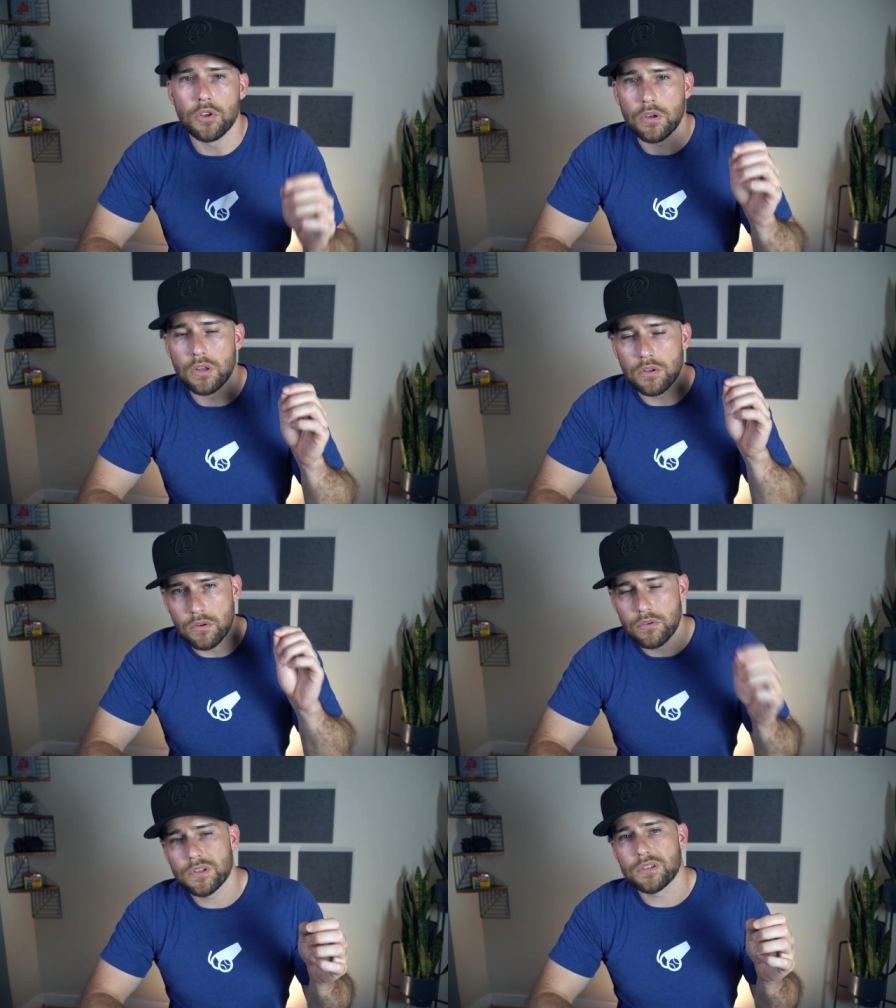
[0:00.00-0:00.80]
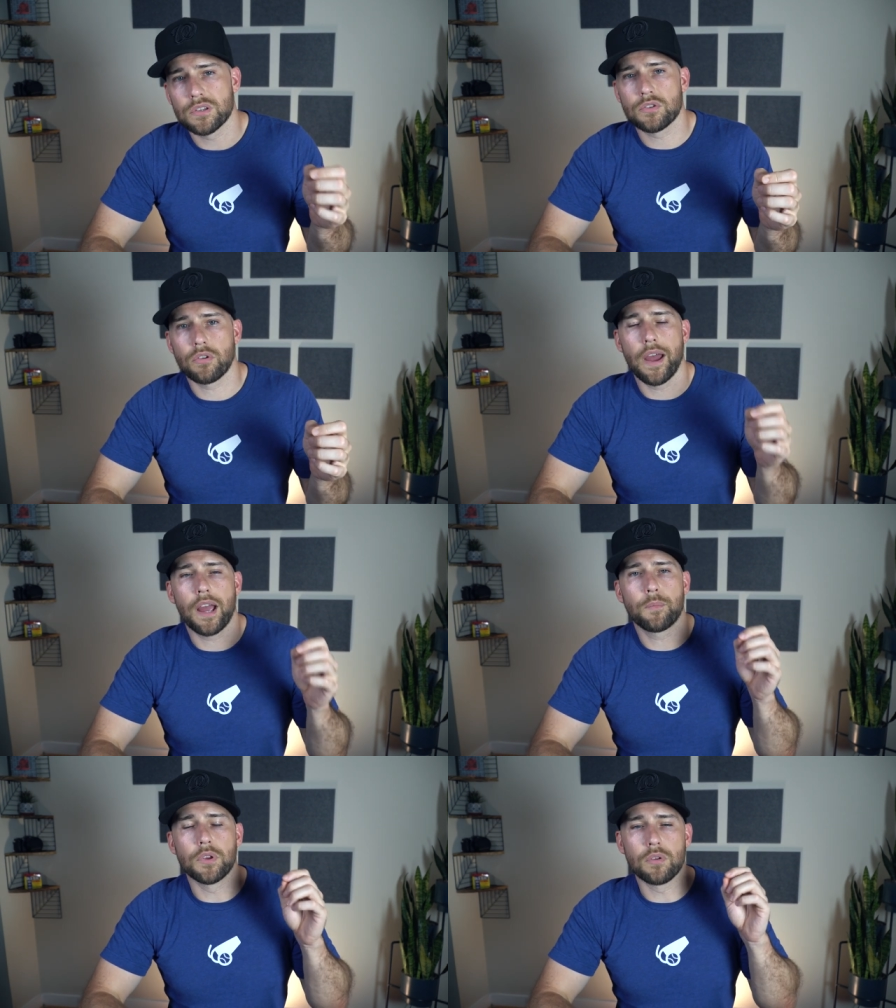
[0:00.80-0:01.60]
you can use this to
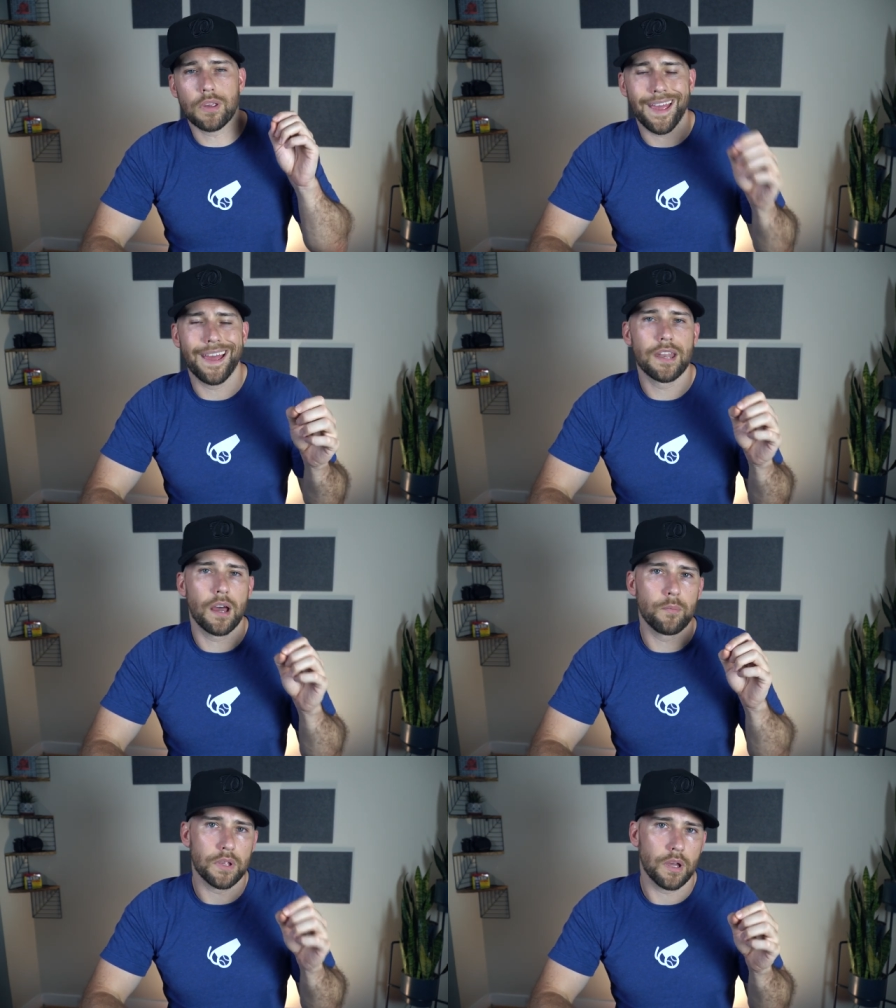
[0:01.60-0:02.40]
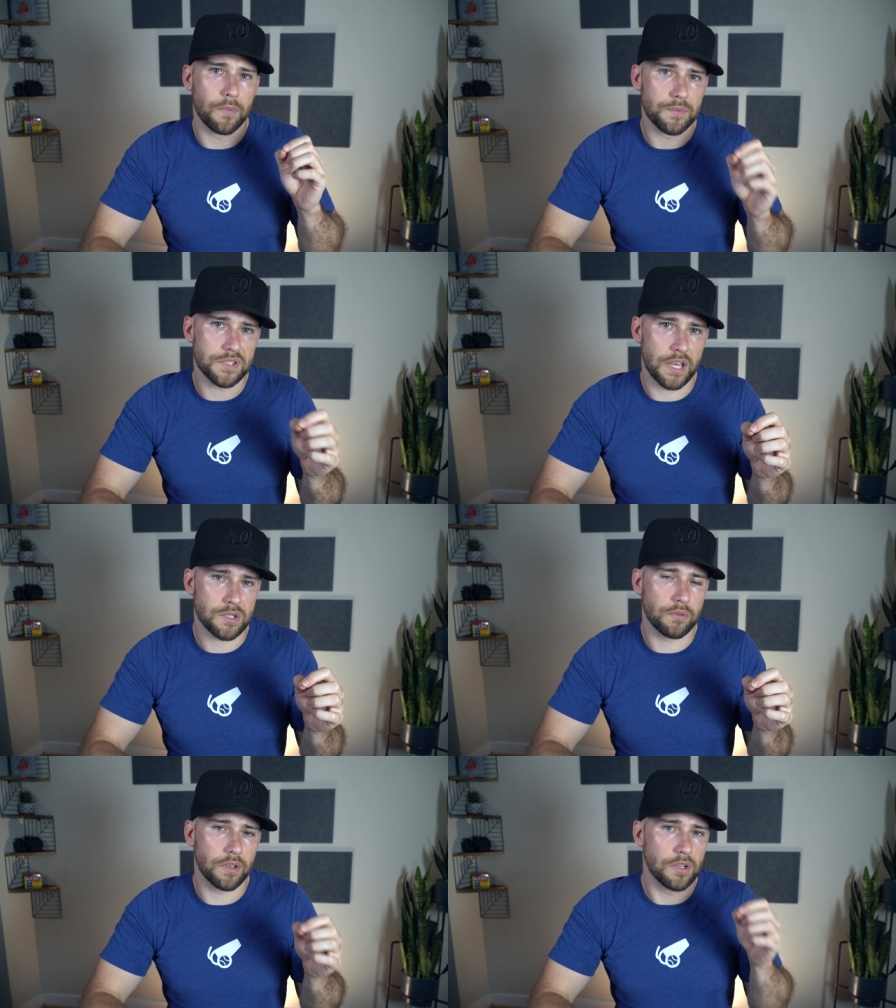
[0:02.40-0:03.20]
track, but you cannot become
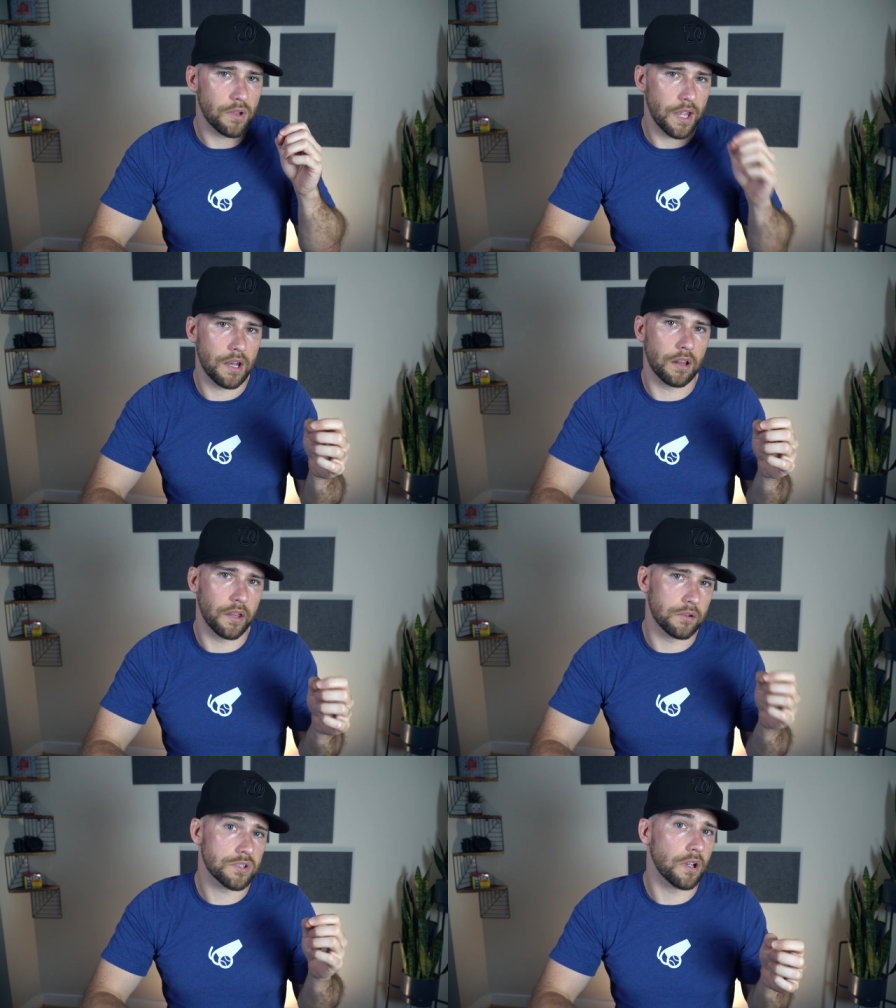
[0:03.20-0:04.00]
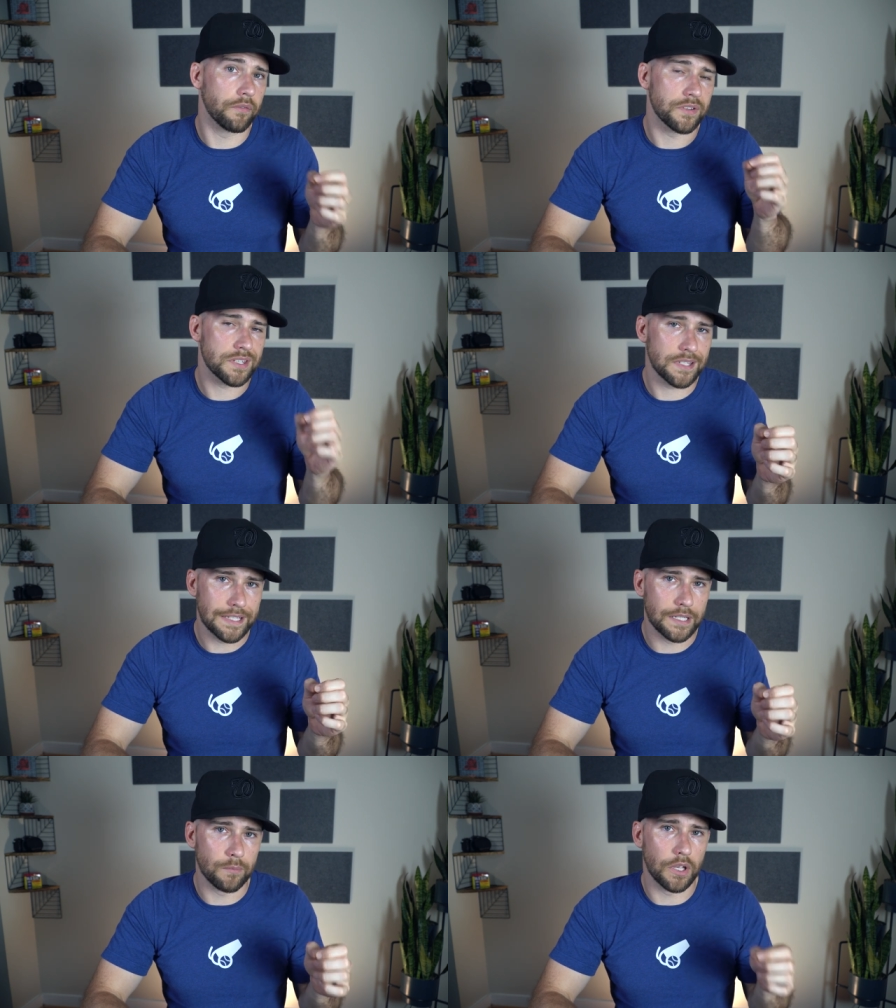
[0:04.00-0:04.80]
obsessed with it and you cannot let your
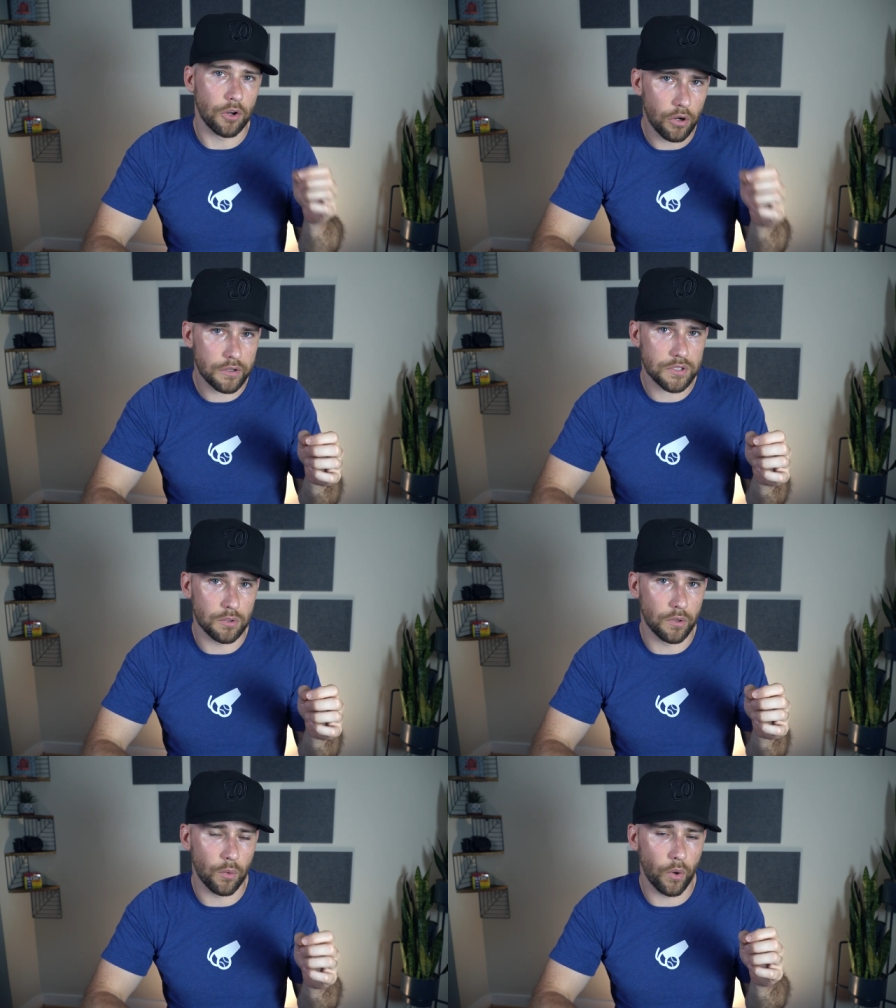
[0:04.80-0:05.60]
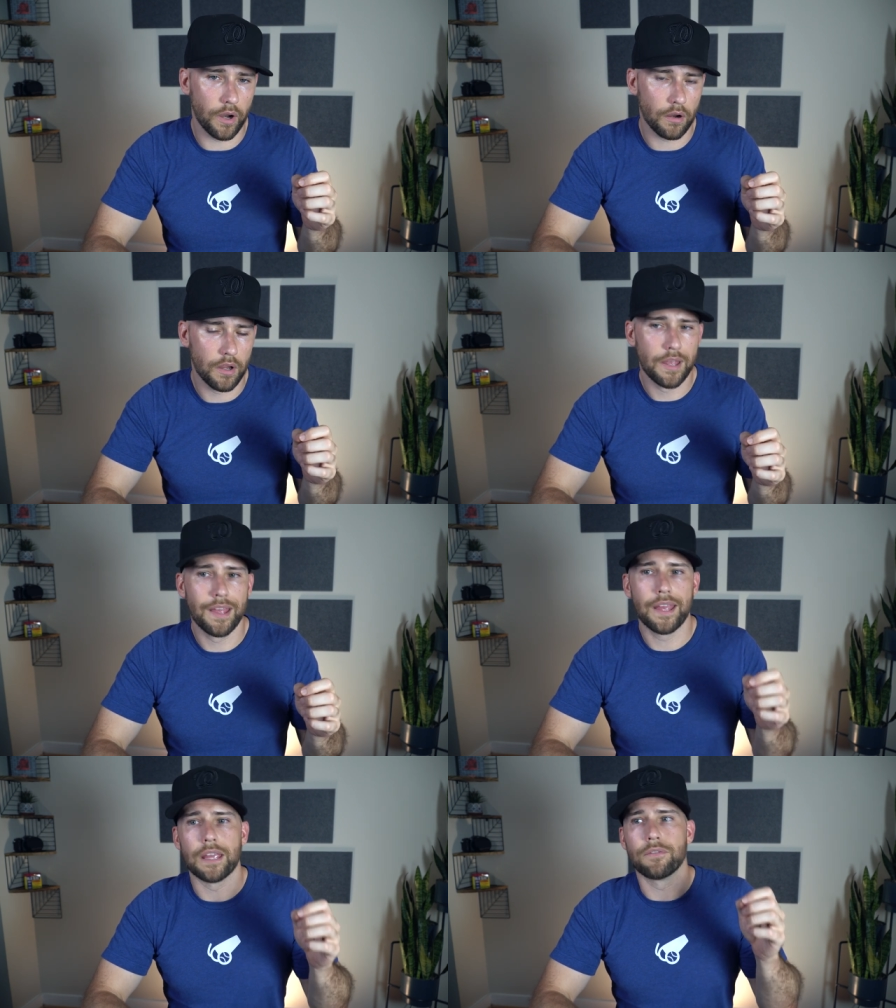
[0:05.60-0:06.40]
self-esteem get hooked to it where
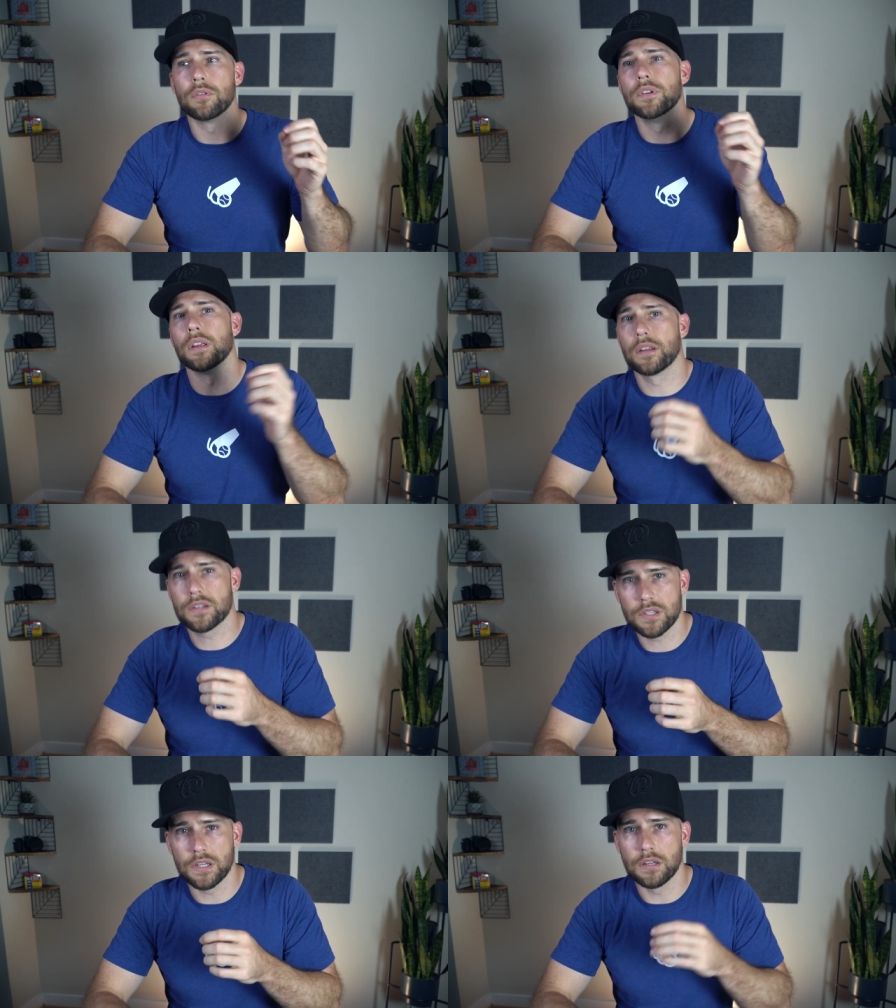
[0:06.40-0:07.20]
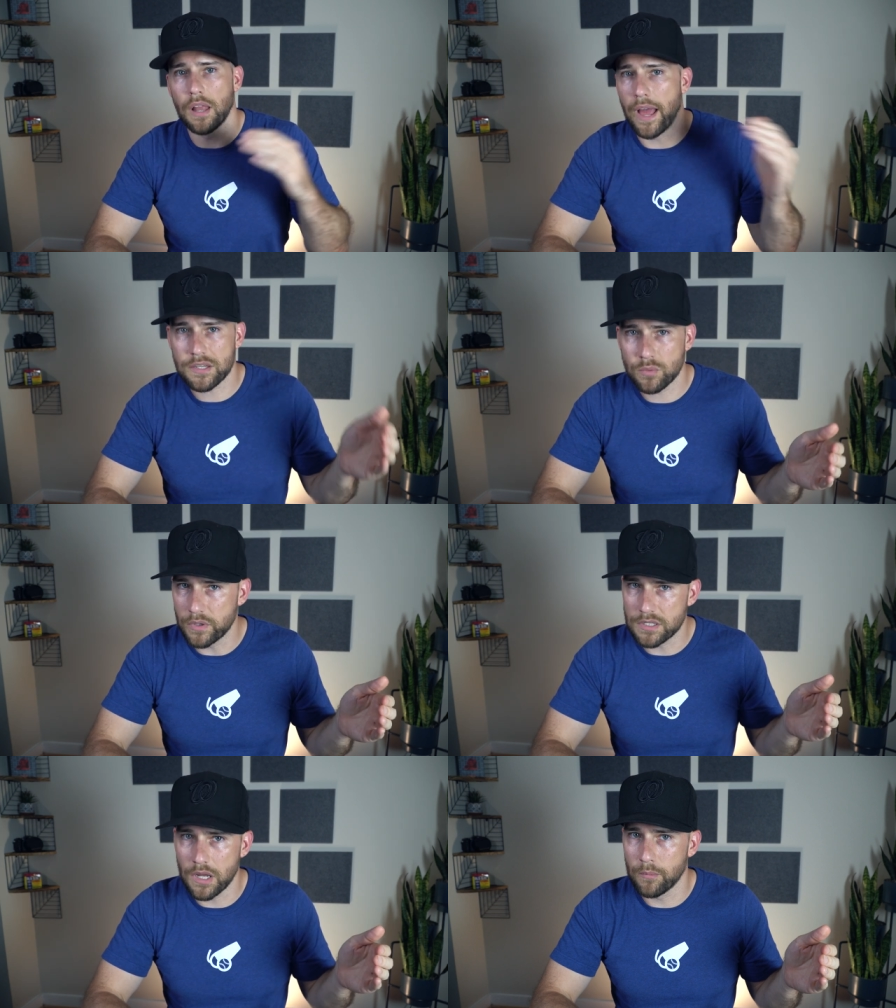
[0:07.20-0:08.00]
if you didn't exceed last
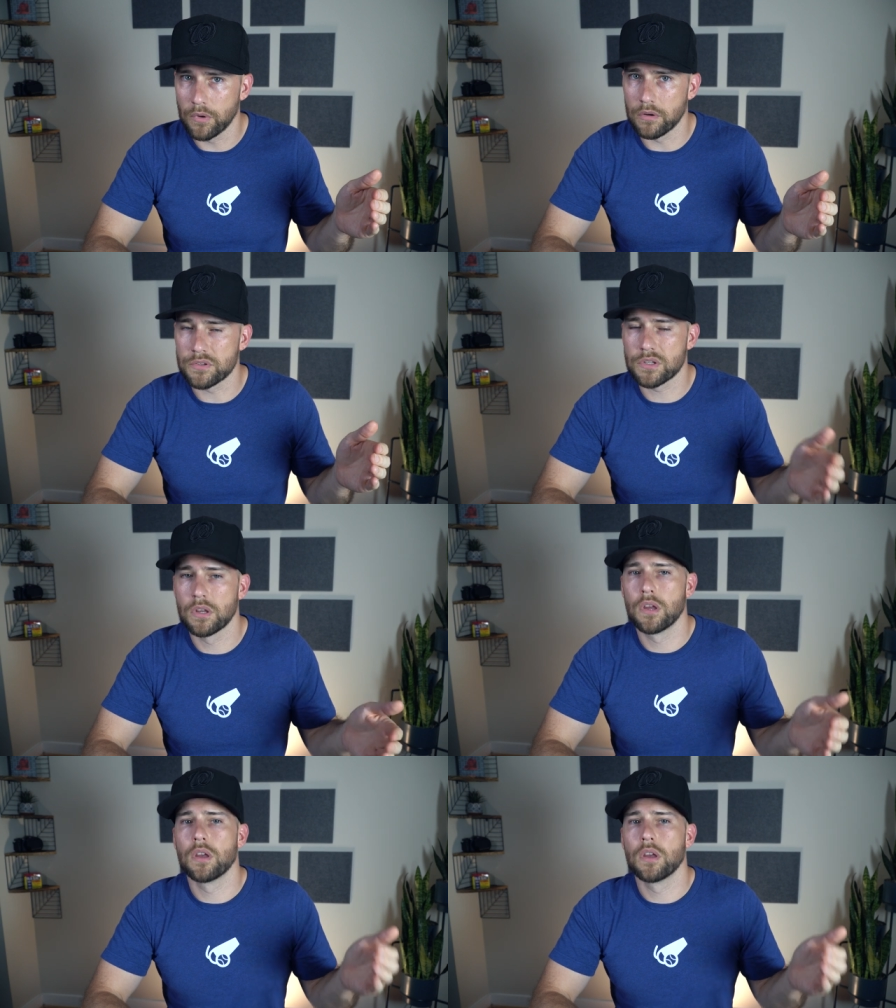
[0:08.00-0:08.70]
week's numbers,